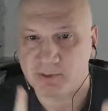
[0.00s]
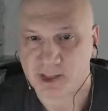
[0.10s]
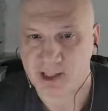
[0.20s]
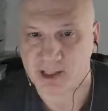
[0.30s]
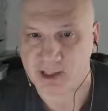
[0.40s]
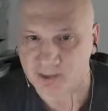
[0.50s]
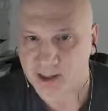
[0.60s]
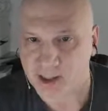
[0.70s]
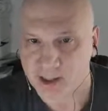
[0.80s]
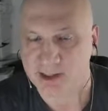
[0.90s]
rely
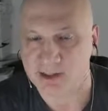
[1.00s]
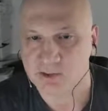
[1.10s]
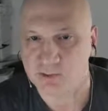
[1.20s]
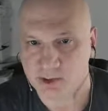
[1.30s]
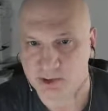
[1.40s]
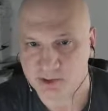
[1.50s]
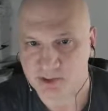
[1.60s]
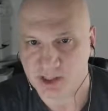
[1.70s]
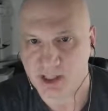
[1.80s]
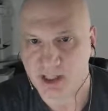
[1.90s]
on his
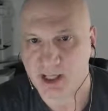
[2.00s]
words